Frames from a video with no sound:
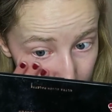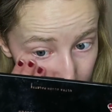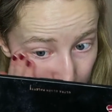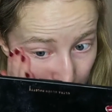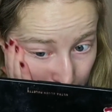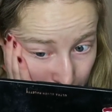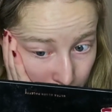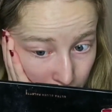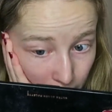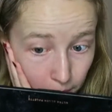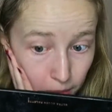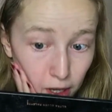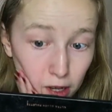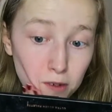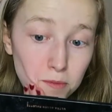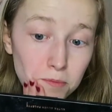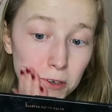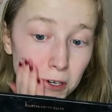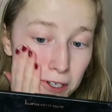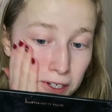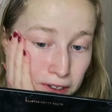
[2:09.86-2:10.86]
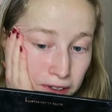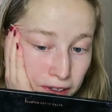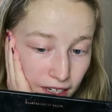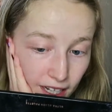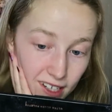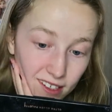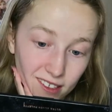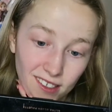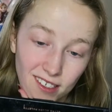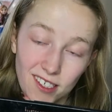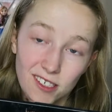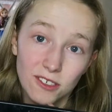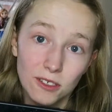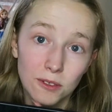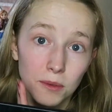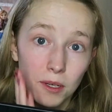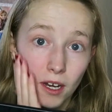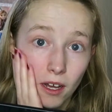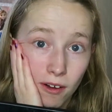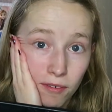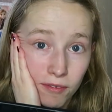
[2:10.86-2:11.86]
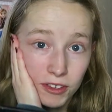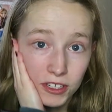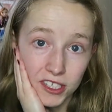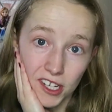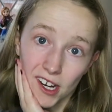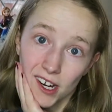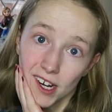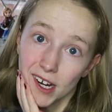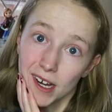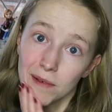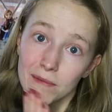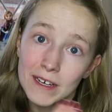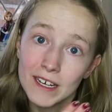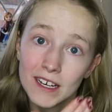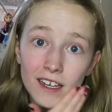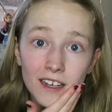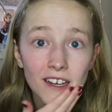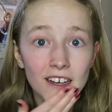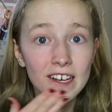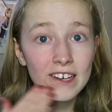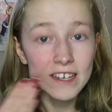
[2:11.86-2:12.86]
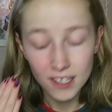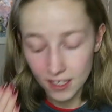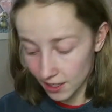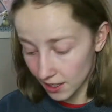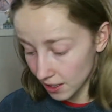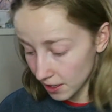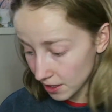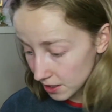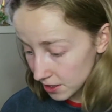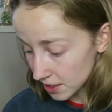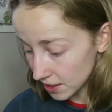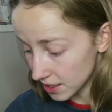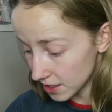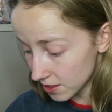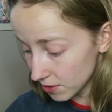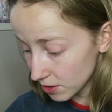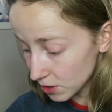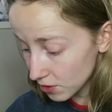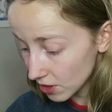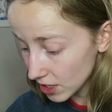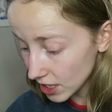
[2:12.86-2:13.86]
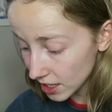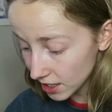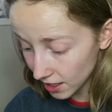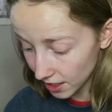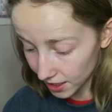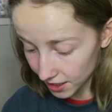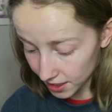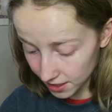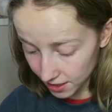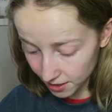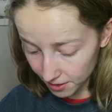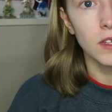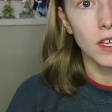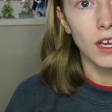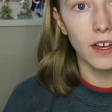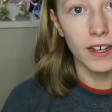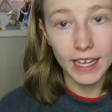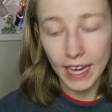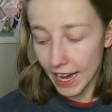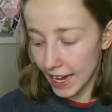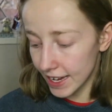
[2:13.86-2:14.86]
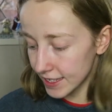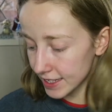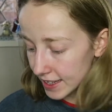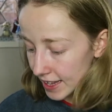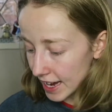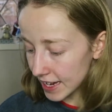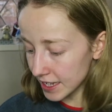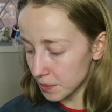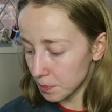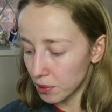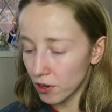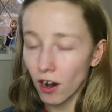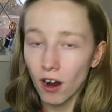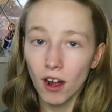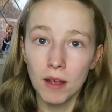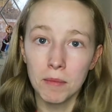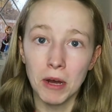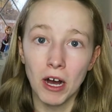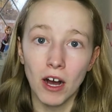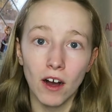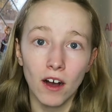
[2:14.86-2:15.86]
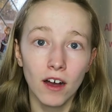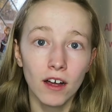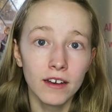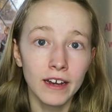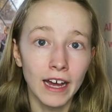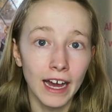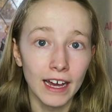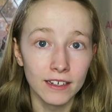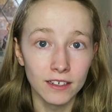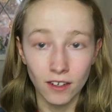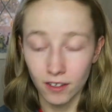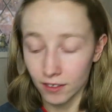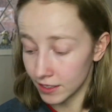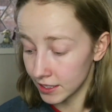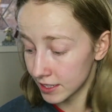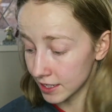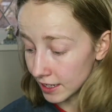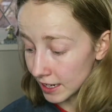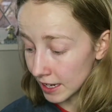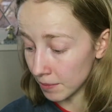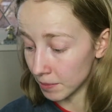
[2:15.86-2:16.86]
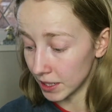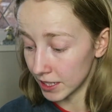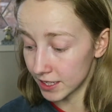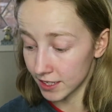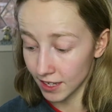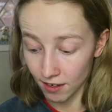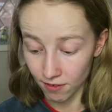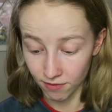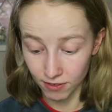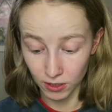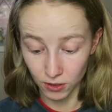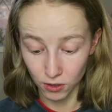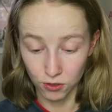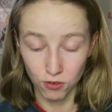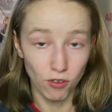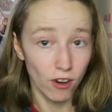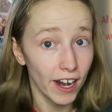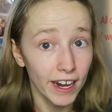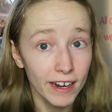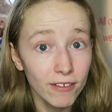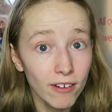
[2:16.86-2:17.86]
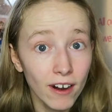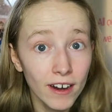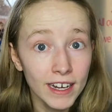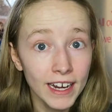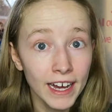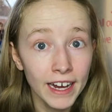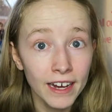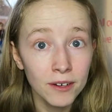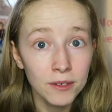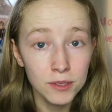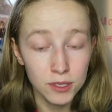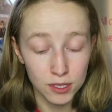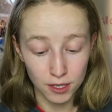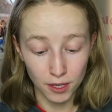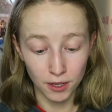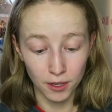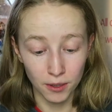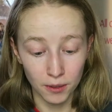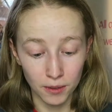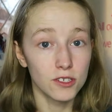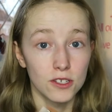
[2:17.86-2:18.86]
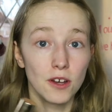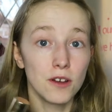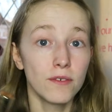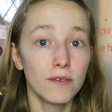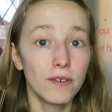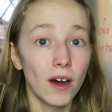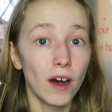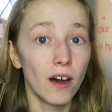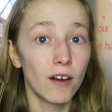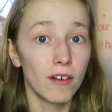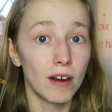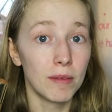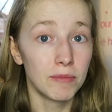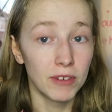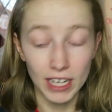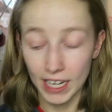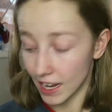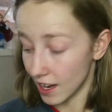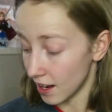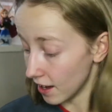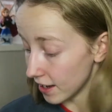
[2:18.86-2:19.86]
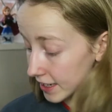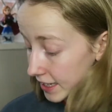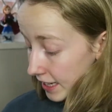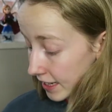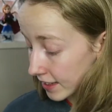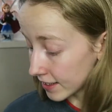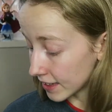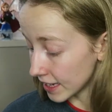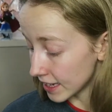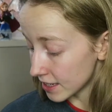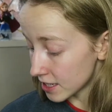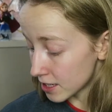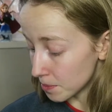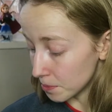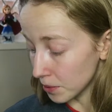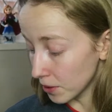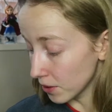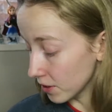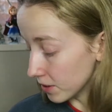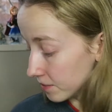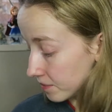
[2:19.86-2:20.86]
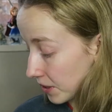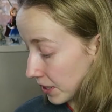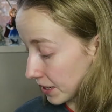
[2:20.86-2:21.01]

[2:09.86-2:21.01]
skin at the moment, and I do a lot of the time. So this feels really nice. Okay, so that is primer on, and honestly, my skin feels great right now. So, so far I'm really liking this, but